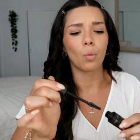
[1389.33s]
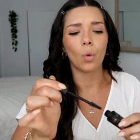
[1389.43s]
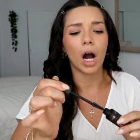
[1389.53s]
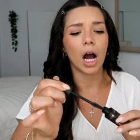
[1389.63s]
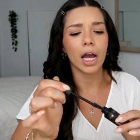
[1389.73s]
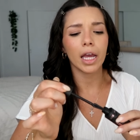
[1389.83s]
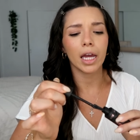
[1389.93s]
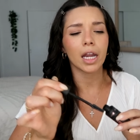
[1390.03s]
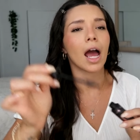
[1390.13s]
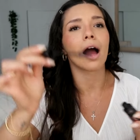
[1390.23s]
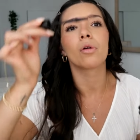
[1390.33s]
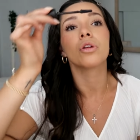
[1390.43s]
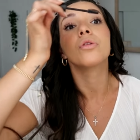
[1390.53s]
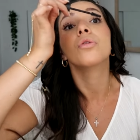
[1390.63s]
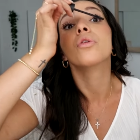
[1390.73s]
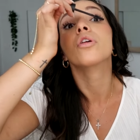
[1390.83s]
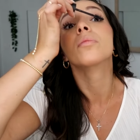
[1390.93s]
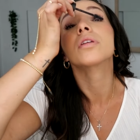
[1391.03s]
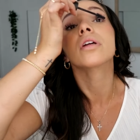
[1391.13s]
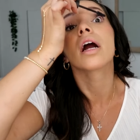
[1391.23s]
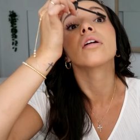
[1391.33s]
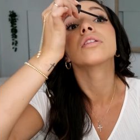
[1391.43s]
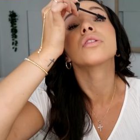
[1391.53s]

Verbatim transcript: why and how do you do your mascara